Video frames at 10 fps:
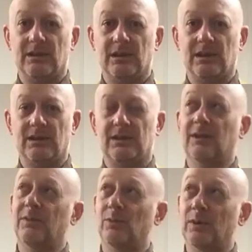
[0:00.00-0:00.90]
is,
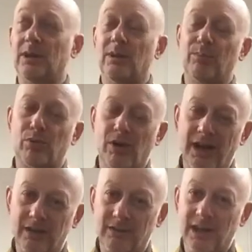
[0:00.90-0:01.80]
if you will,
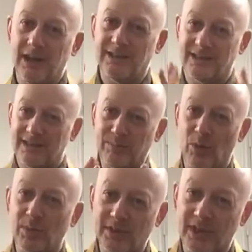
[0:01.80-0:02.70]
it is this
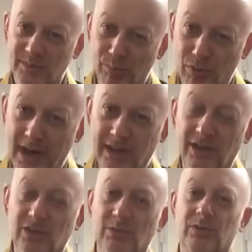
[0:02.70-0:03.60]
moment that is
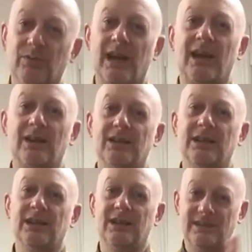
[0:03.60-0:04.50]
pregnant with
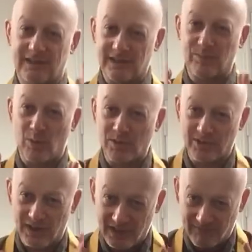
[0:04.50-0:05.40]
reality. It is this moment
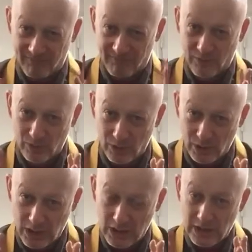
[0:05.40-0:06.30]
that is
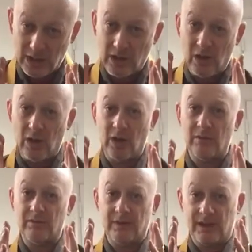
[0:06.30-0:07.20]
full
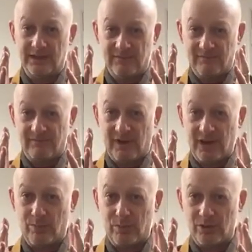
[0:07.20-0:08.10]
of its
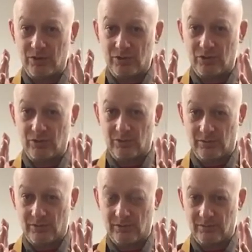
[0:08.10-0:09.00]
vibrant truth.